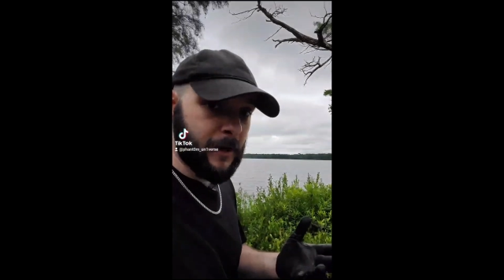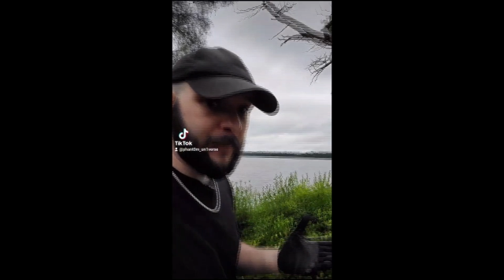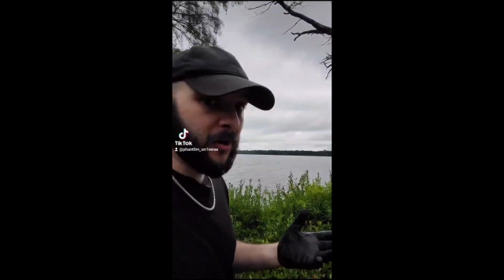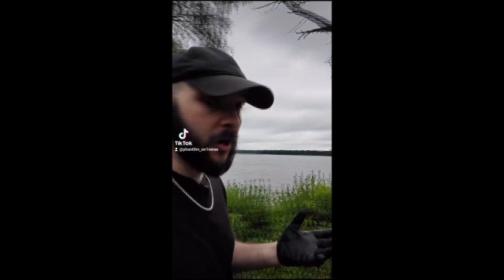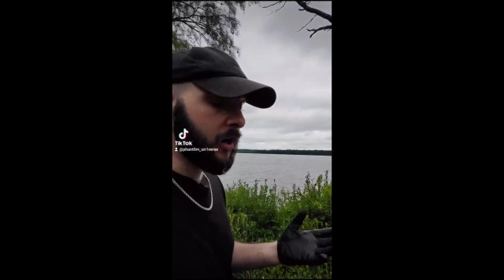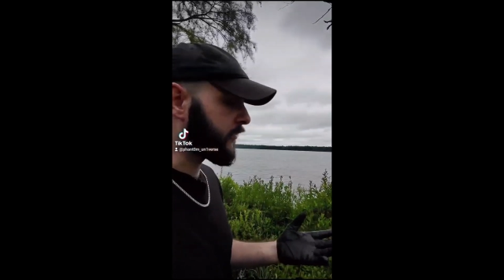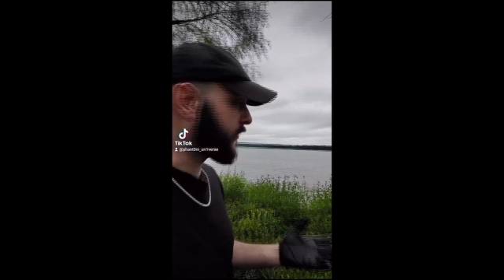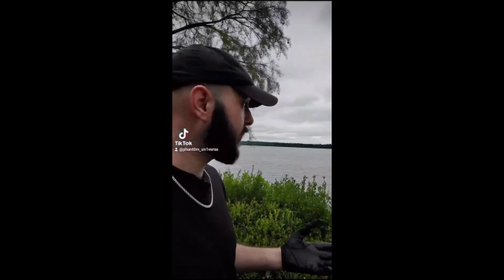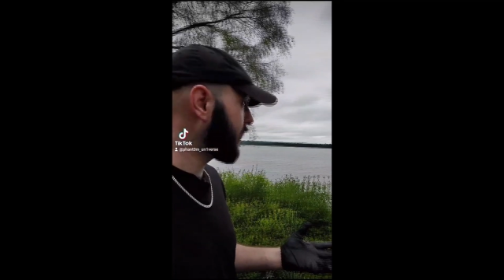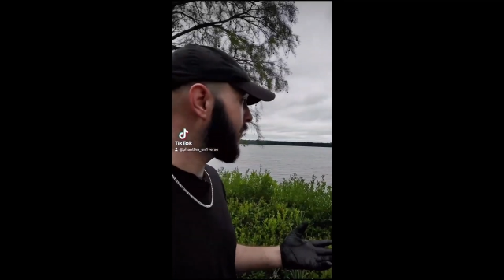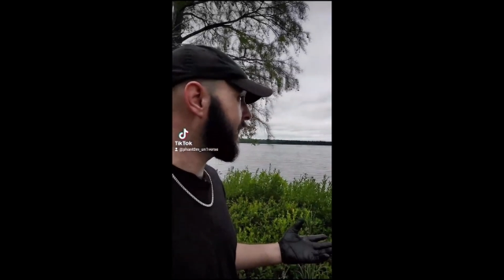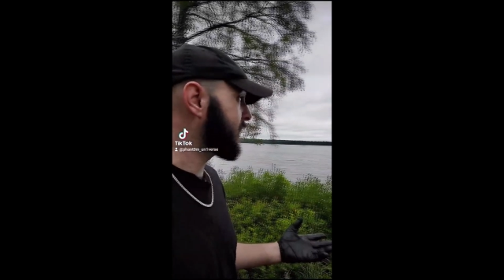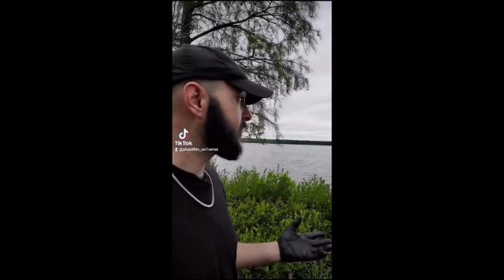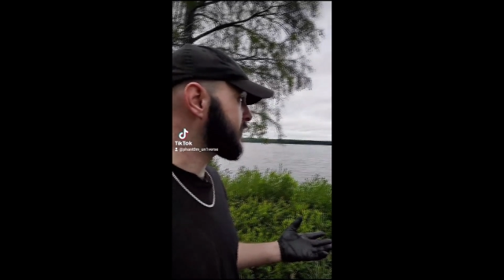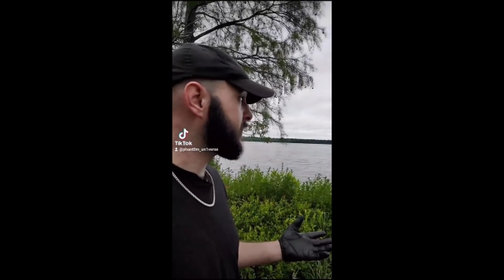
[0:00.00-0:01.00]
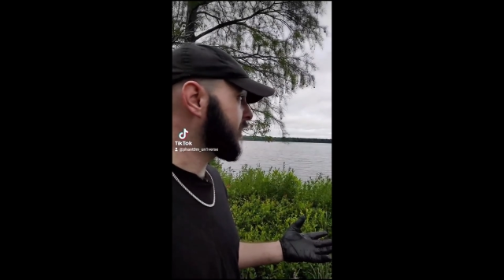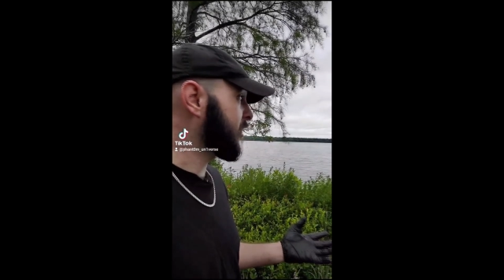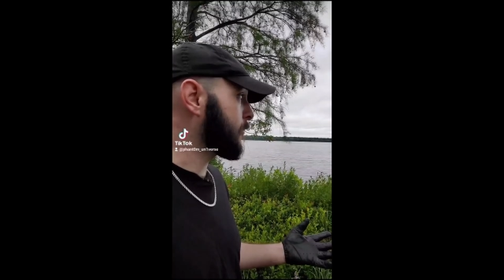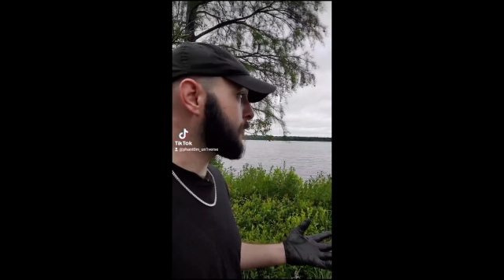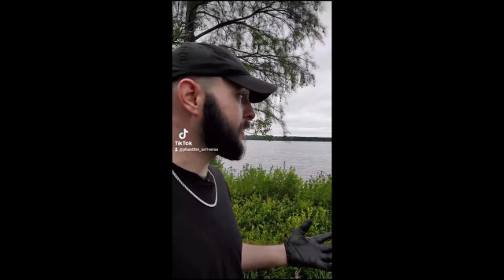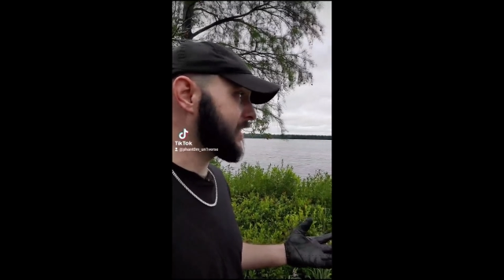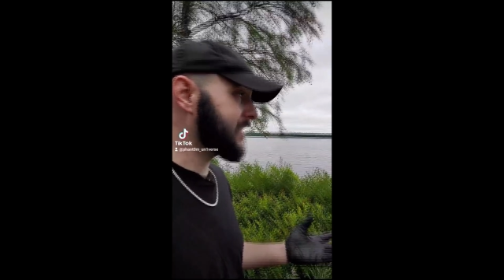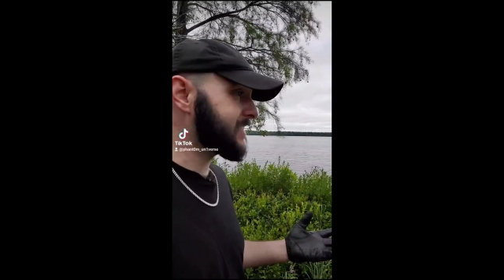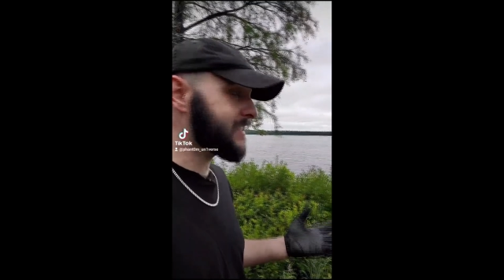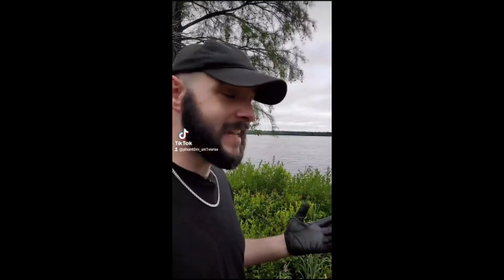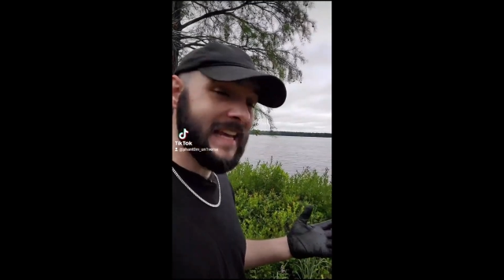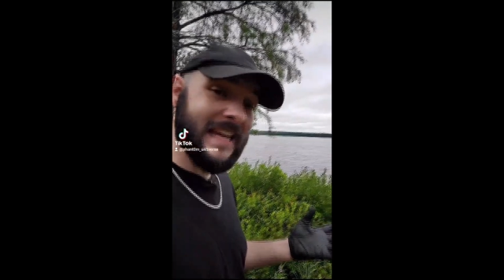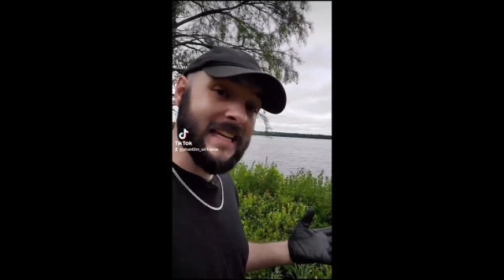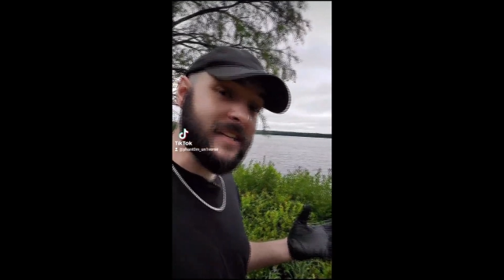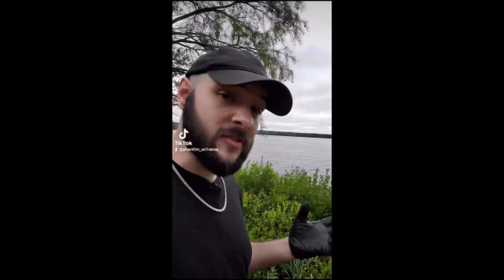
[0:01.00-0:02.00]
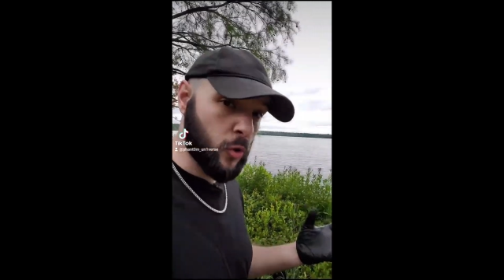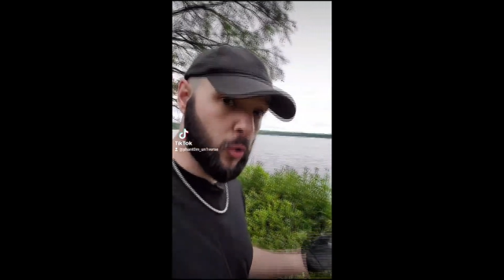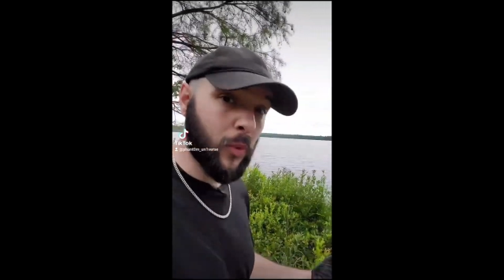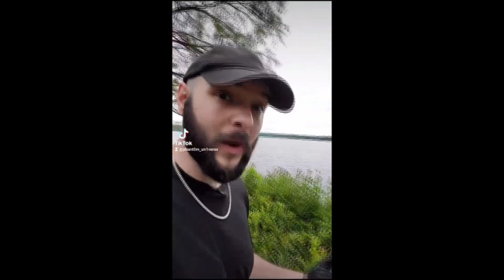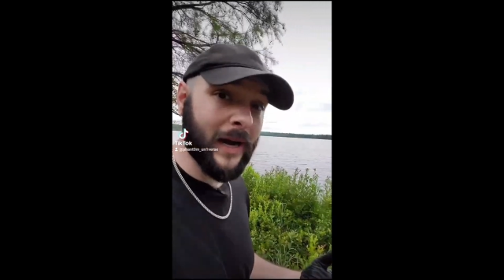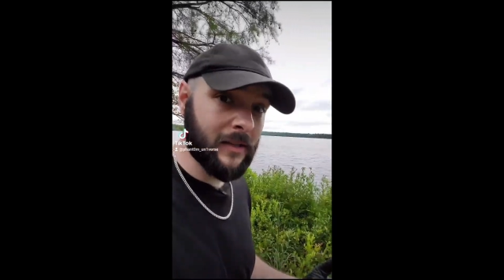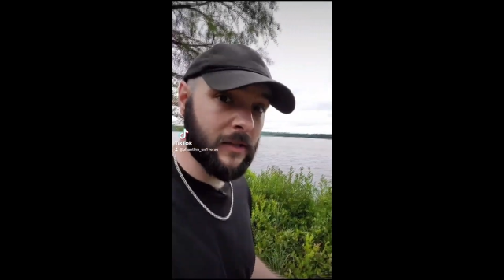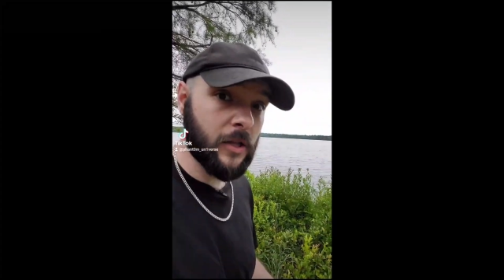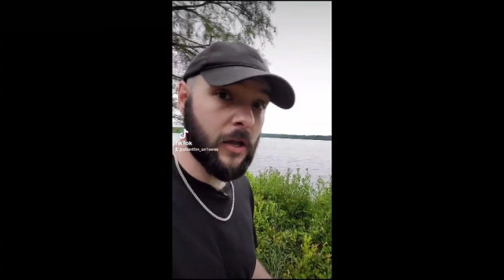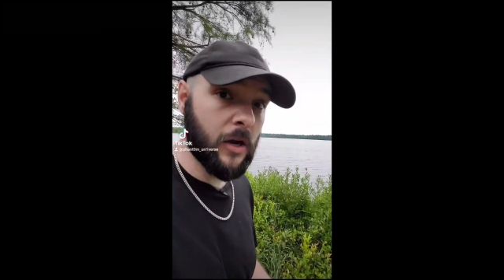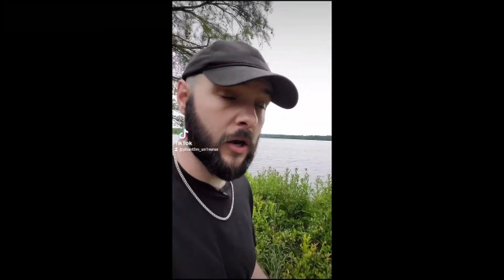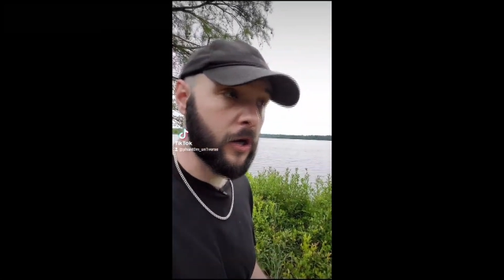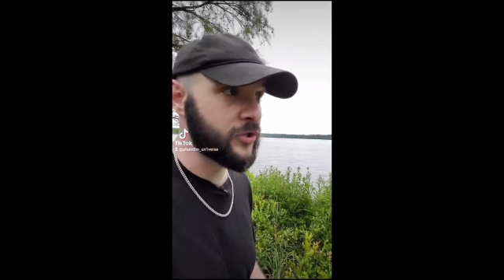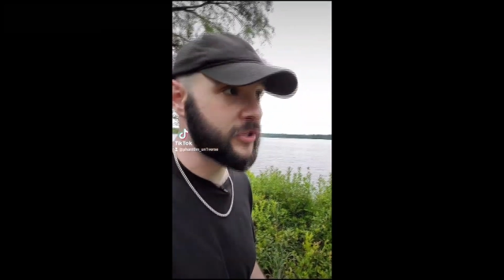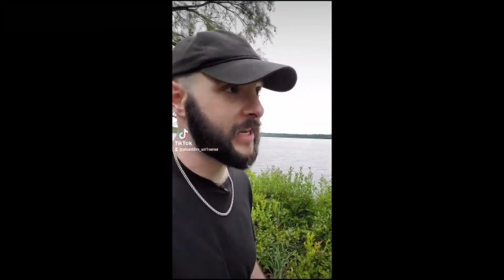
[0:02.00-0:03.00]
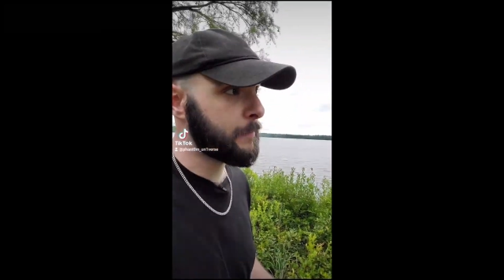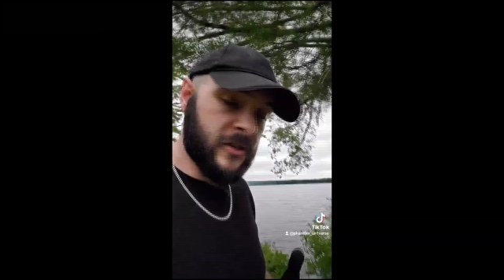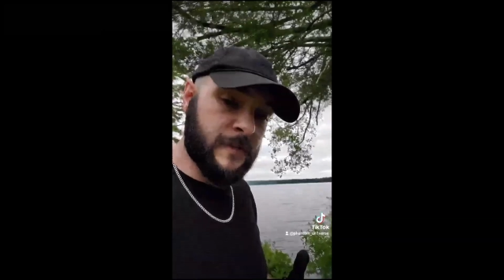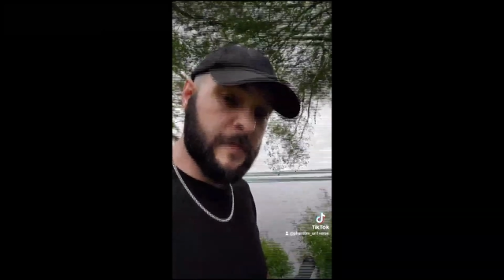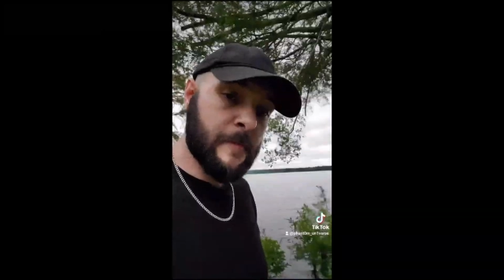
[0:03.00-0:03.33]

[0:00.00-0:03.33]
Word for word: it's probably hard for you guys to tell, but this lake is quite large.